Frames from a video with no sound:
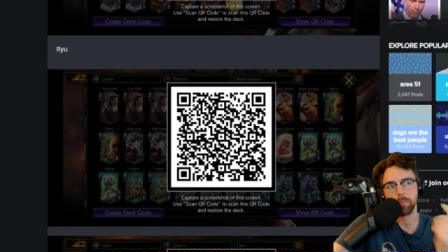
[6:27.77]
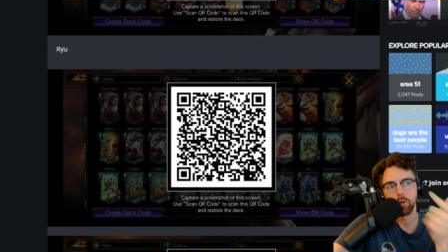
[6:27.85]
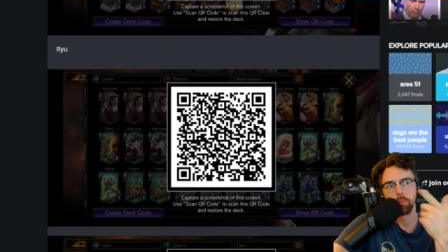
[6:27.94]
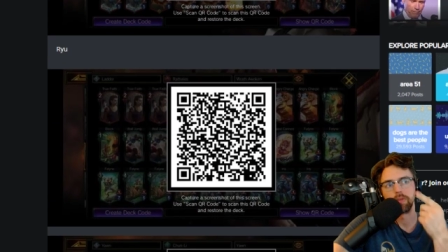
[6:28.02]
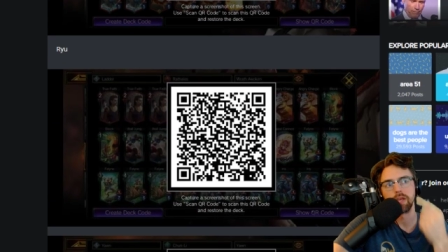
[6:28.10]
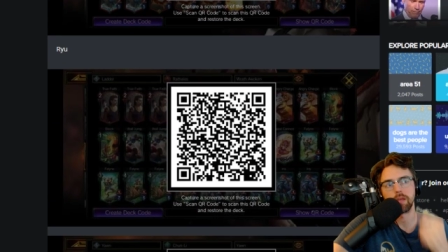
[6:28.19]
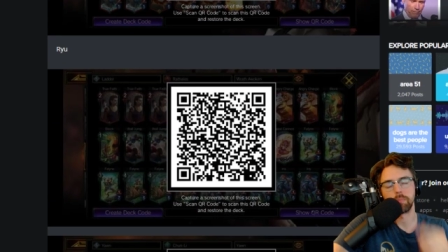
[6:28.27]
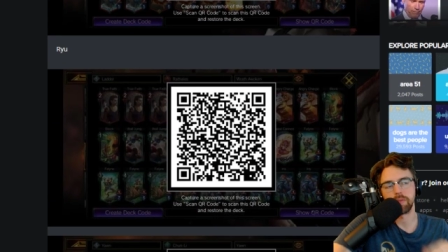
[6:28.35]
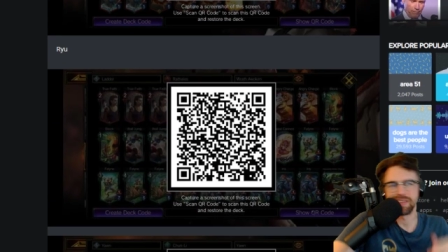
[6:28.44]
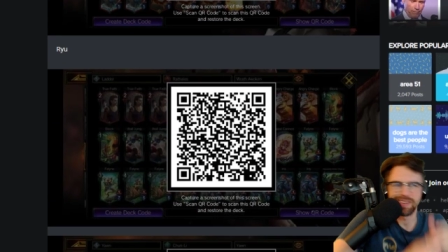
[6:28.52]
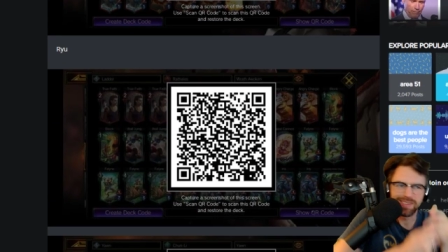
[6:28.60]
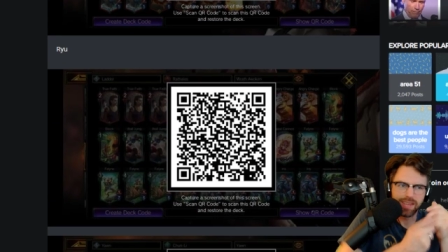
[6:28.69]
Boom. Take a
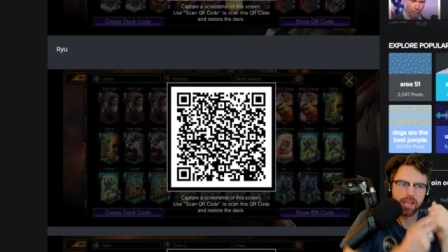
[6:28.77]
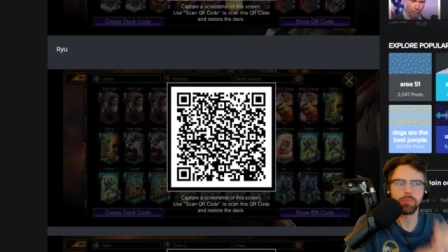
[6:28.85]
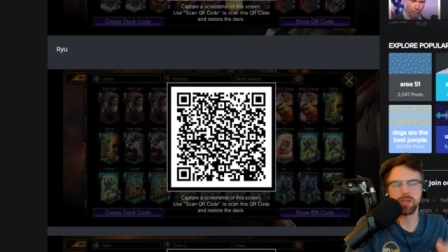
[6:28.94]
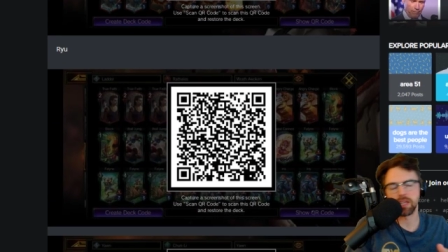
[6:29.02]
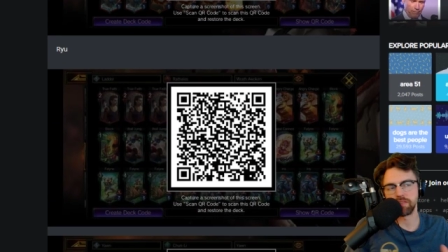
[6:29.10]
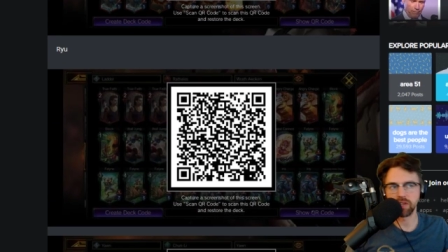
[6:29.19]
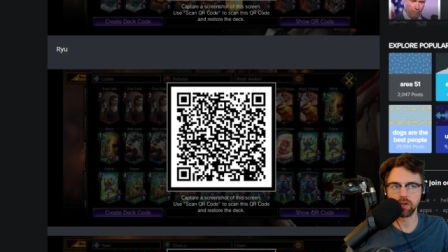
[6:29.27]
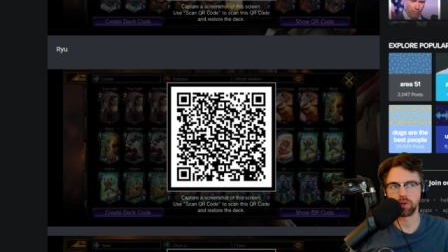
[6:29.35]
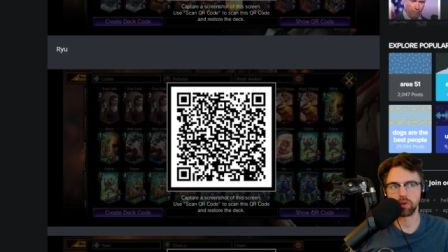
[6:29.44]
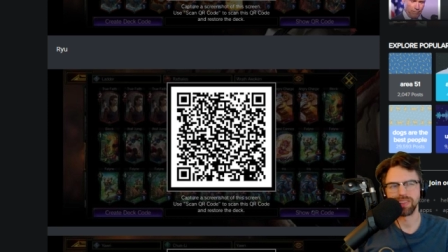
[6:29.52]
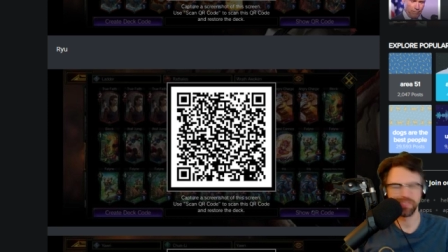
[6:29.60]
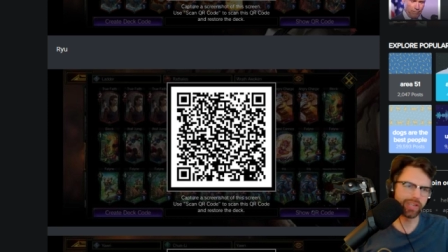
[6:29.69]
peek. Take a peek if you need
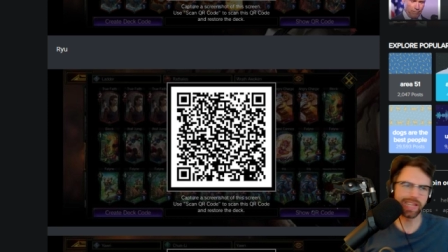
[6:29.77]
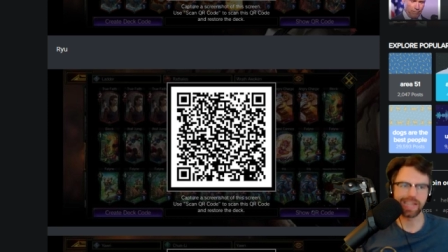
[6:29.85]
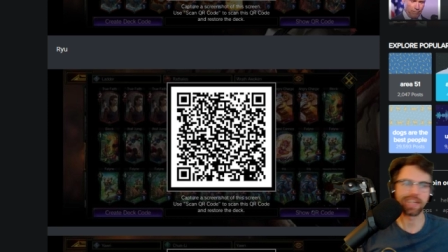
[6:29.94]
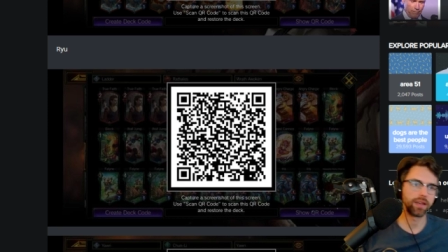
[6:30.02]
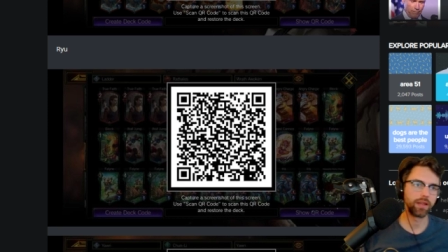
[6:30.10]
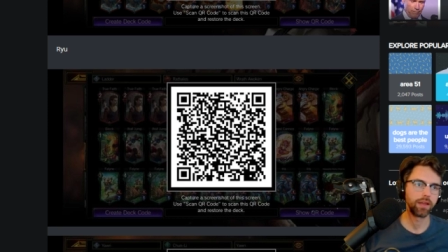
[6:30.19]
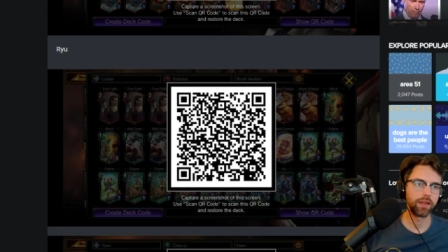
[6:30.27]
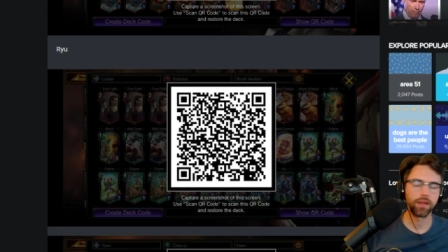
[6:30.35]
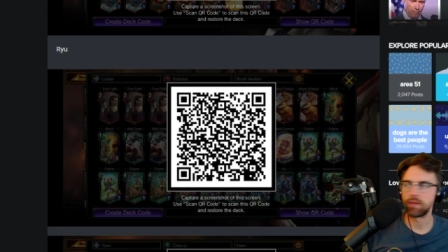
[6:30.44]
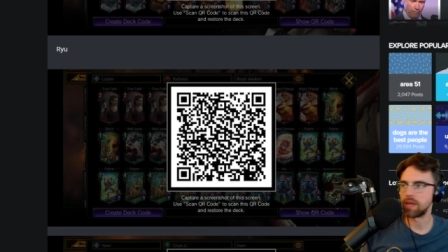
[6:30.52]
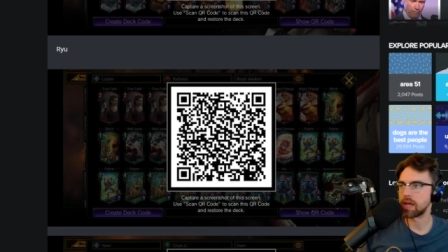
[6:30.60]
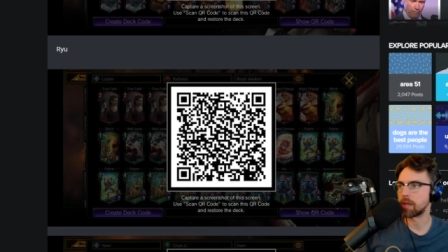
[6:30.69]
it. If you need it,
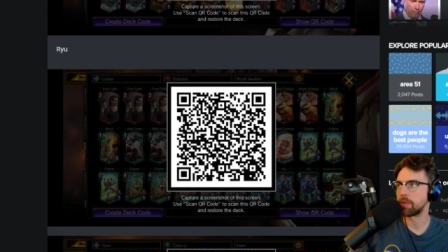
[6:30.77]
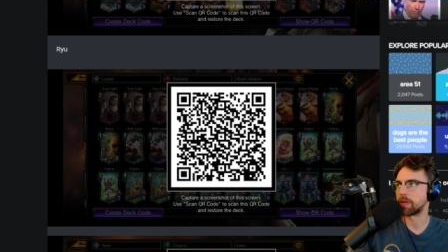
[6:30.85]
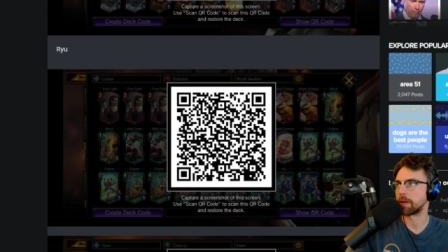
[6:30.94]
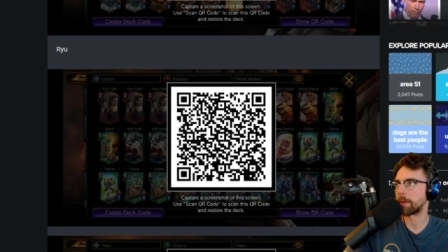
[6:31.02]
take a peek.